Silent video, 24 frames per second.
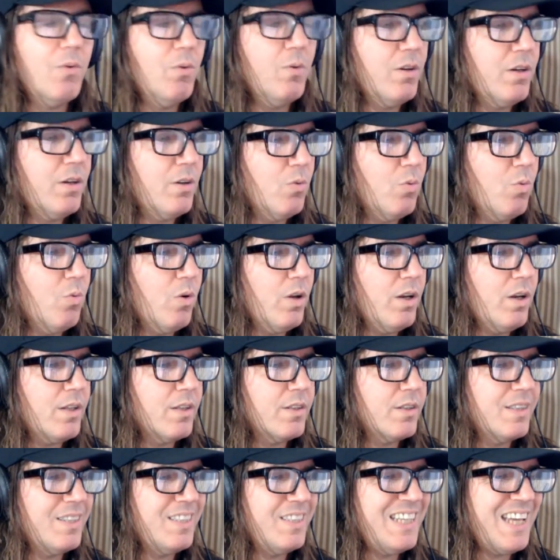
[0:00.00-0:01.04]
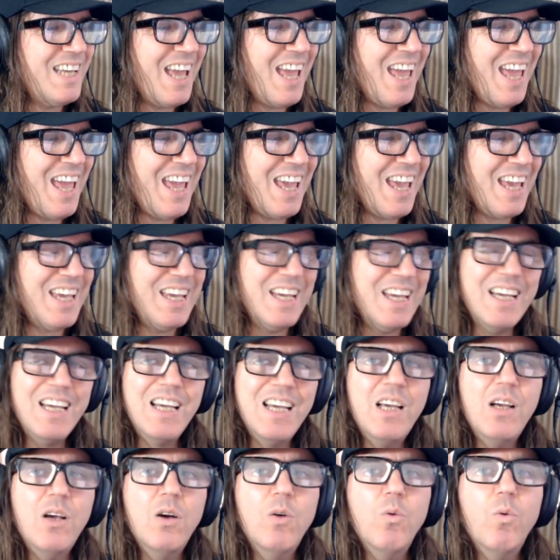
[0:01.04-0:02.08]
What a what a day.
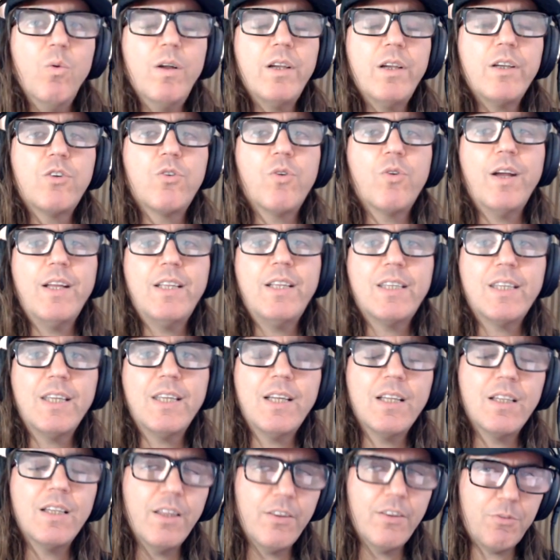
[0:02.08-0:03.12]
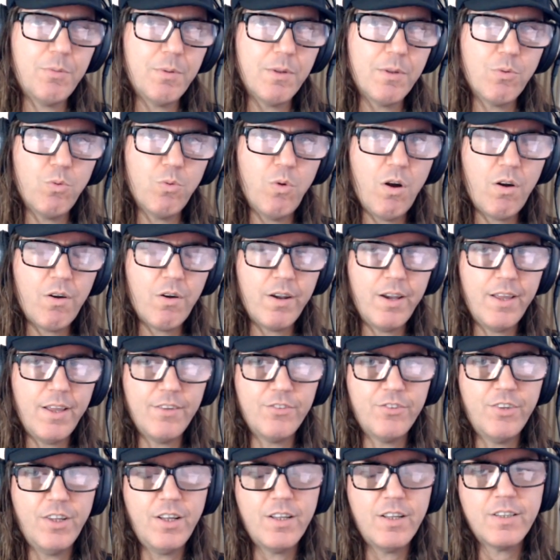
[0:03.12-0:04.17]
What a great thing Elizabeth Warren
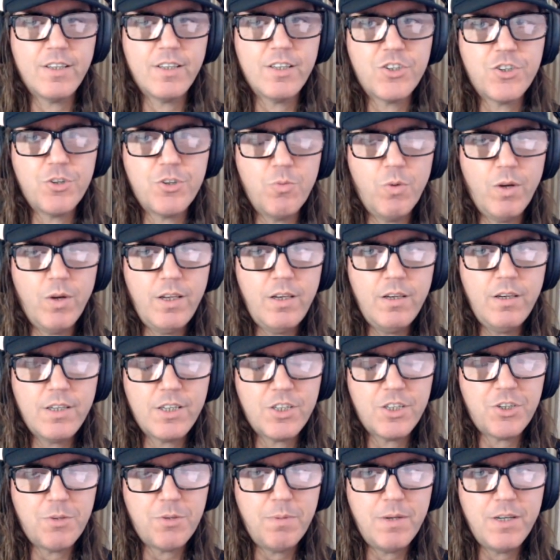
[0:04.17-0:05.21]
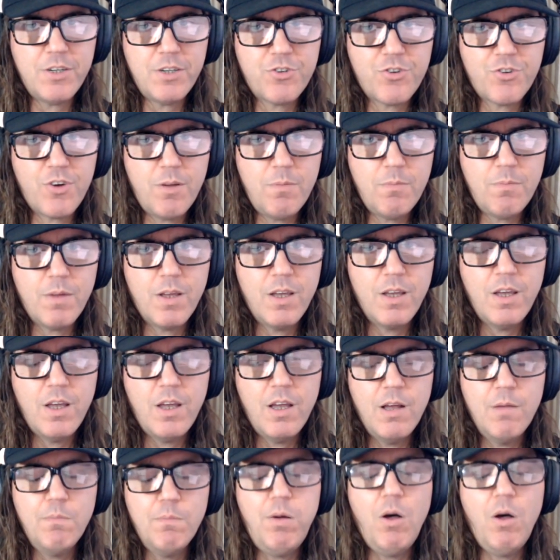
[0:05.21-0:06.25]
has done. Can she win? Can she beat Trump?
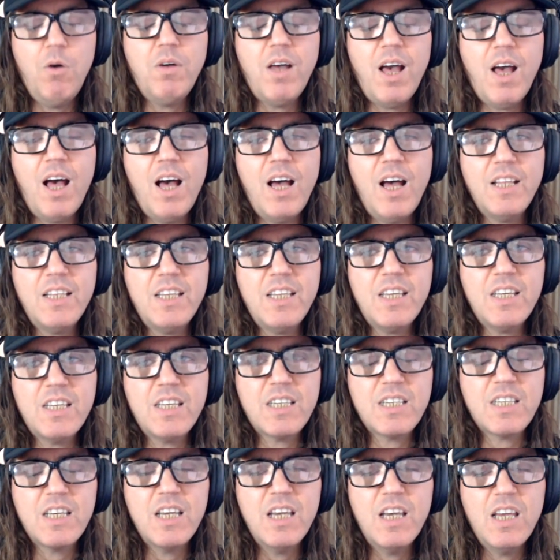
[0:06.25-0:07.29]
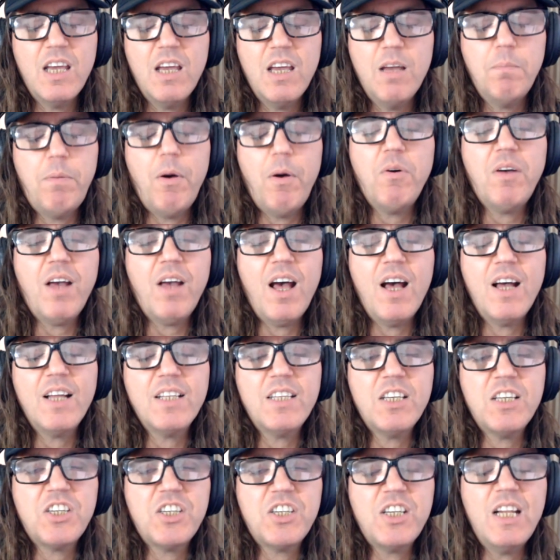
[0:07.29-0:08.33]
Pocahontas.
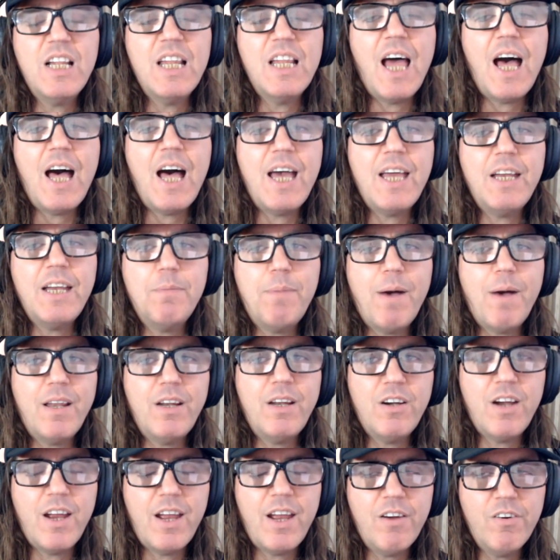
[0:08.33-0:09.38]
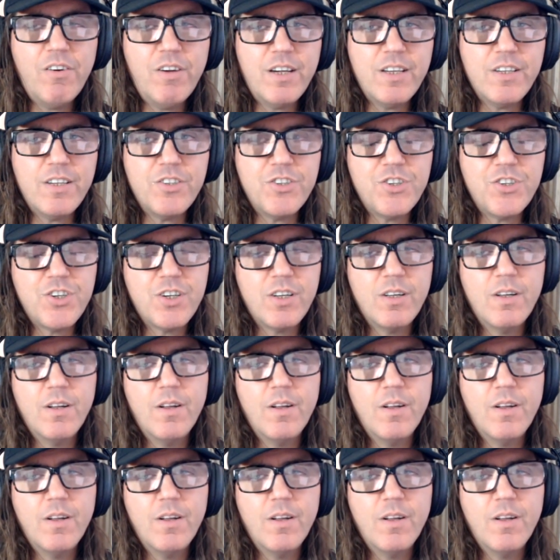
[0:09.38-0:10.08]
Pocahontas, she lied about her heritage.